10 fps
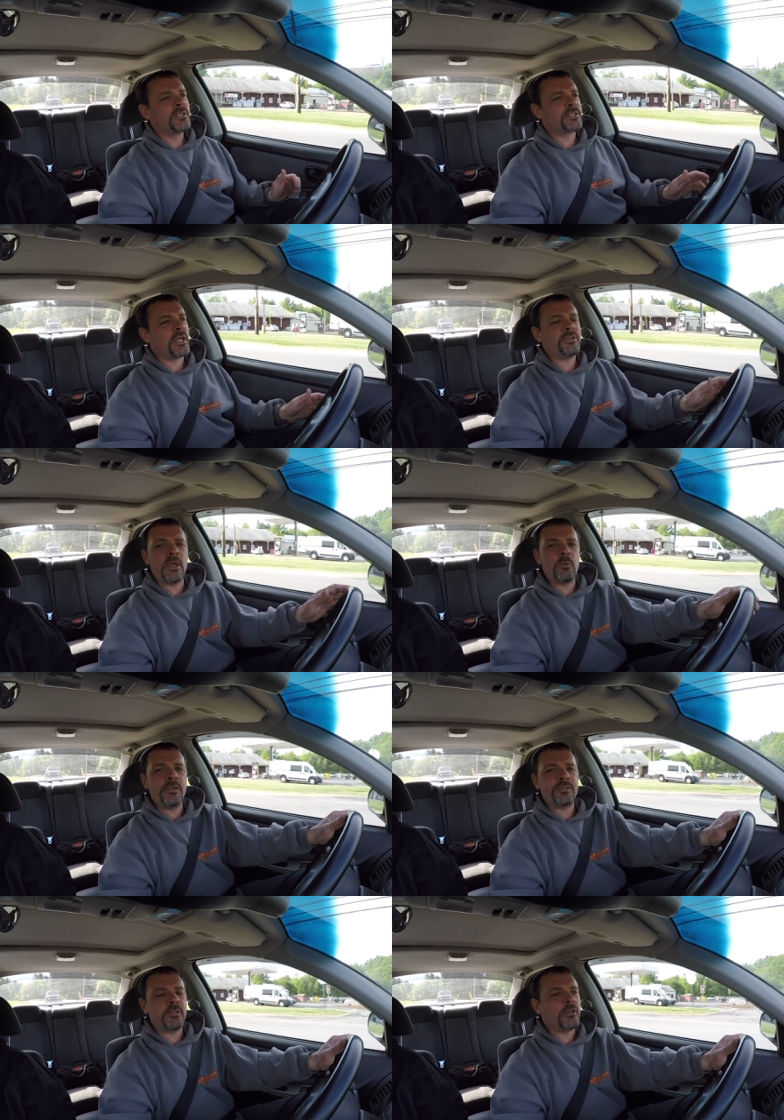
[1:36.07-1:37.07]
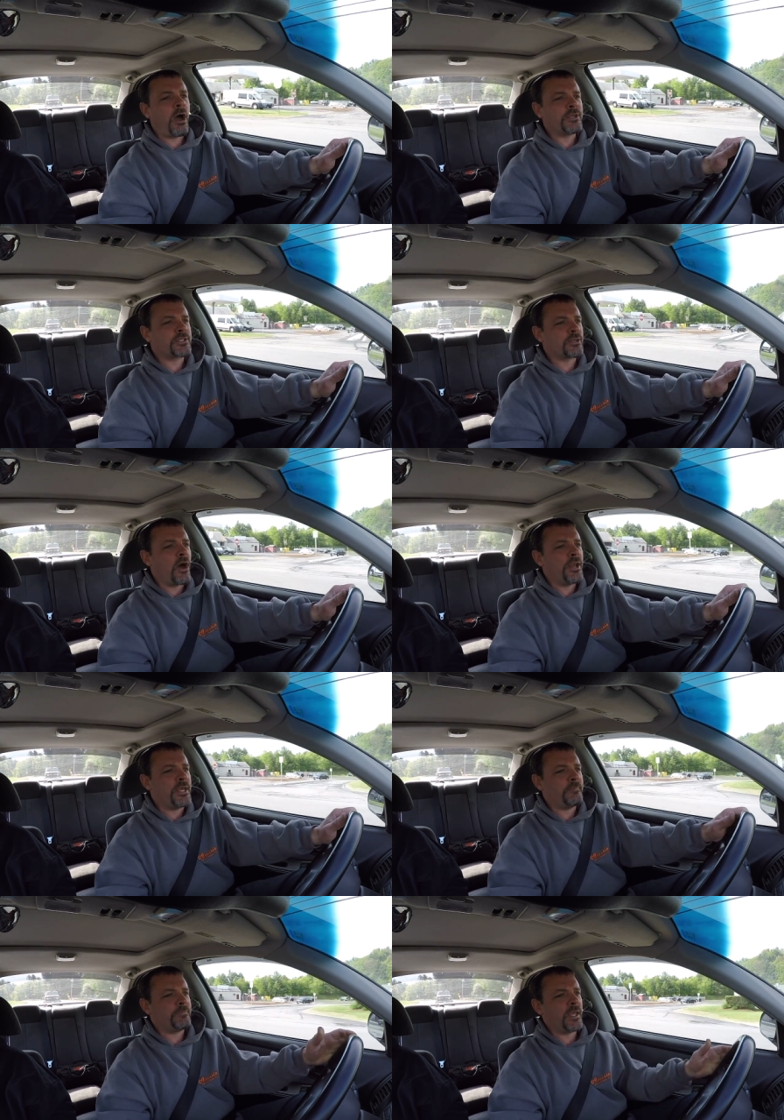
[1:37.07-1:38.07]
said they went to the lost
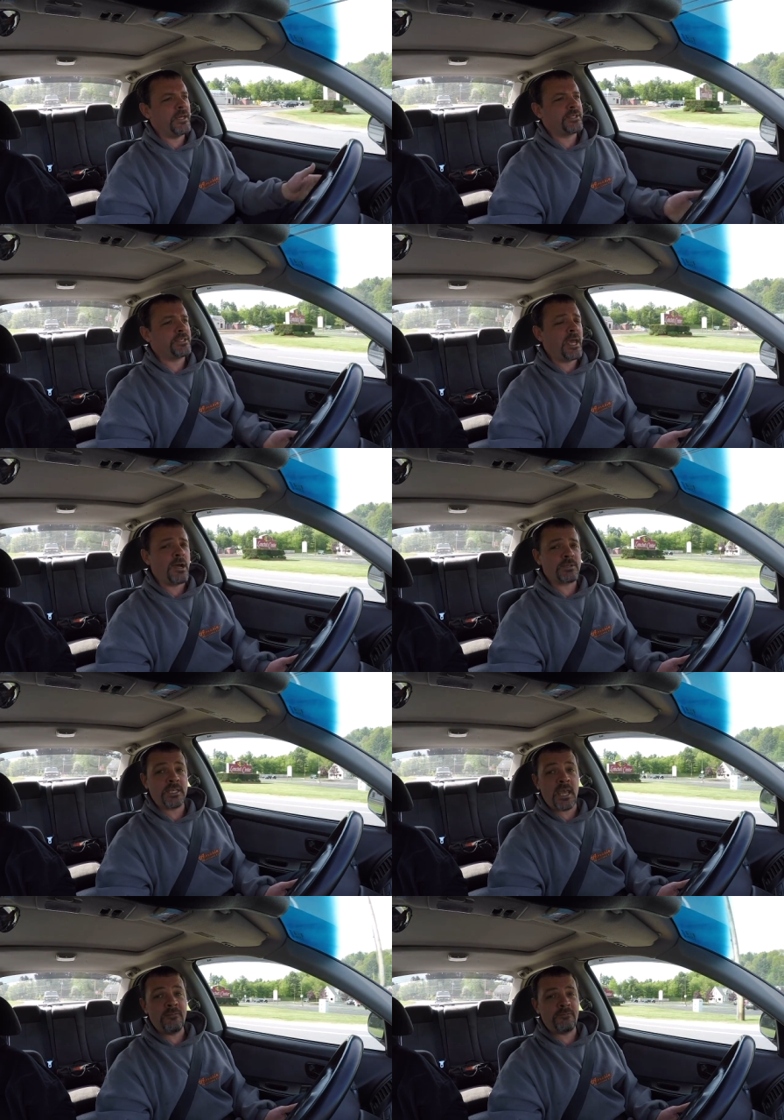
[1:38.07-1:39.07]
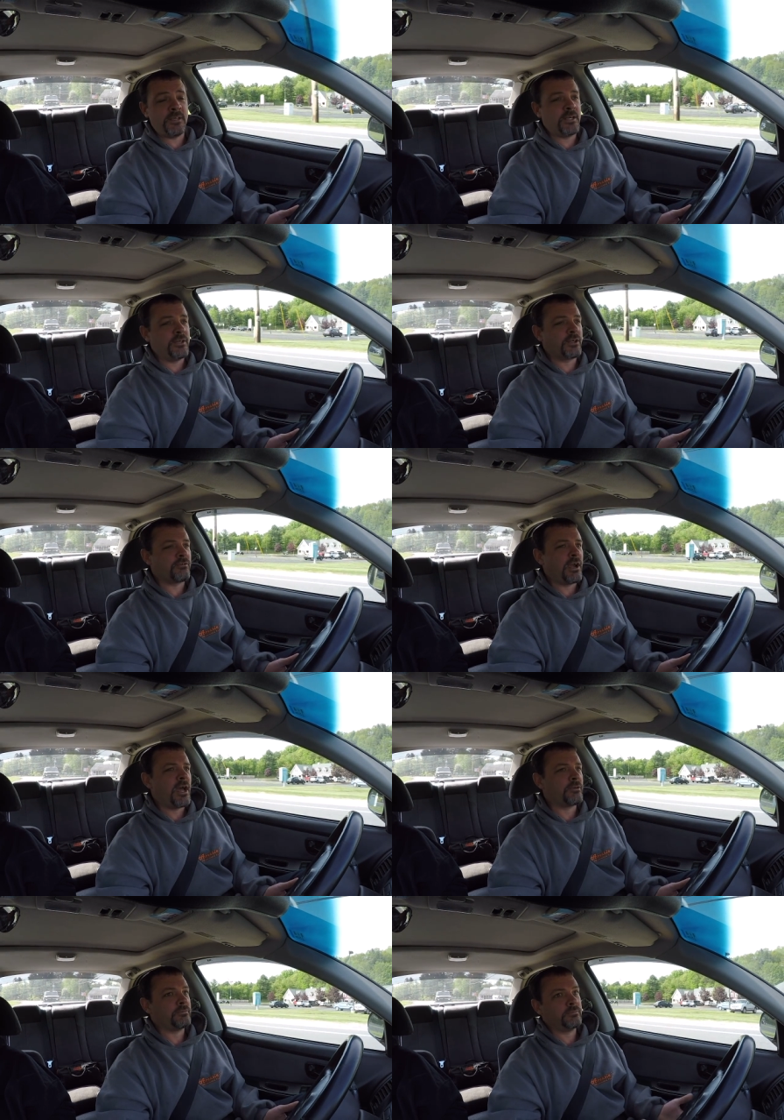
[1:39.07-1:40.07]
Sonnet and it's now 10 feet
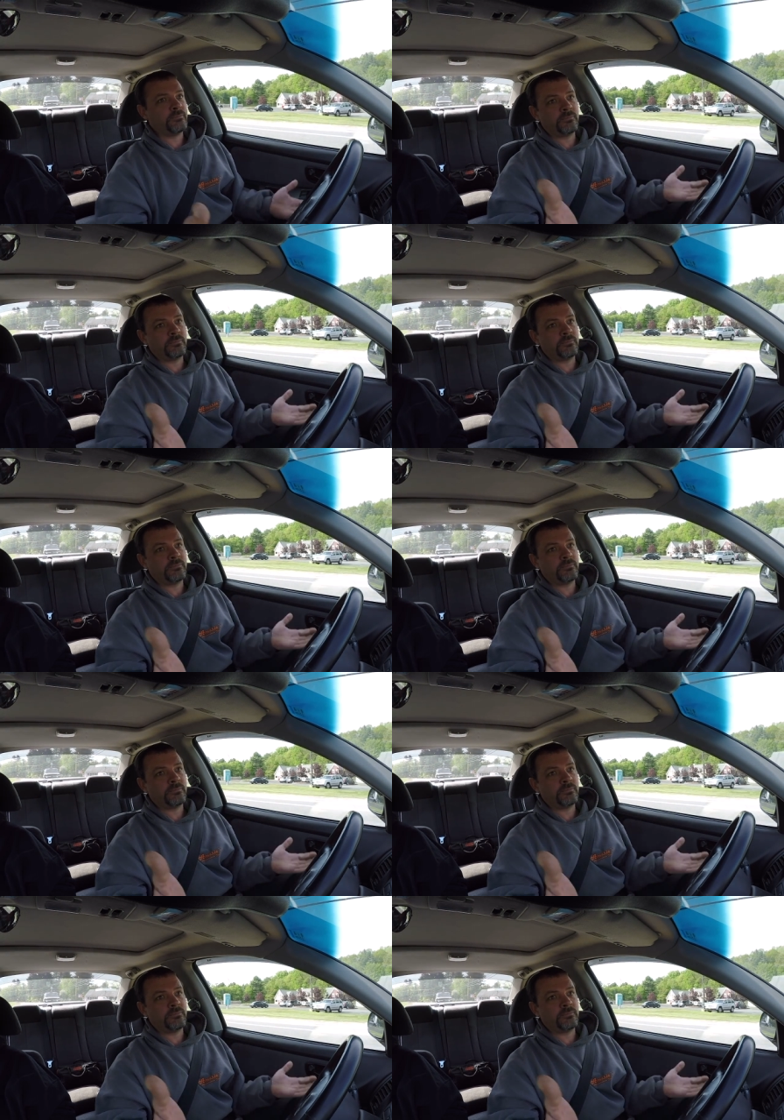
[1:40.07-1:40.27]
underground.